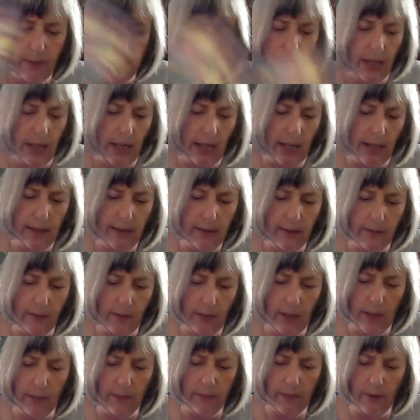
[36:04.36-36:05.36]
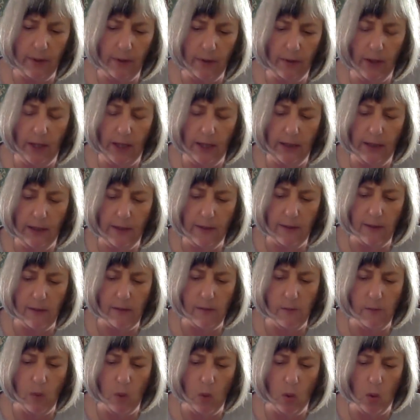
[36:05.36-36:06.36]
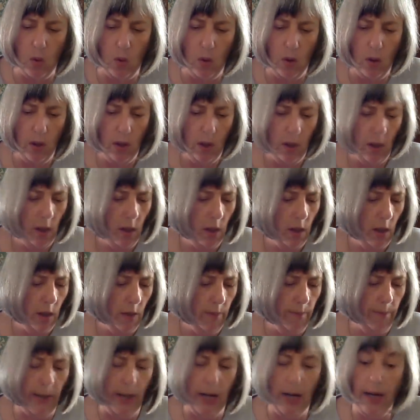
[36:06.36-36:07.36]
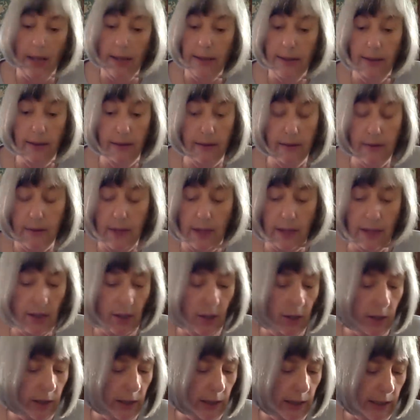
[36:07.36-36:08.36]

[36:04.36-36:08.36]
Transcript: the ace of cups. I think this is more Biden. There's certainly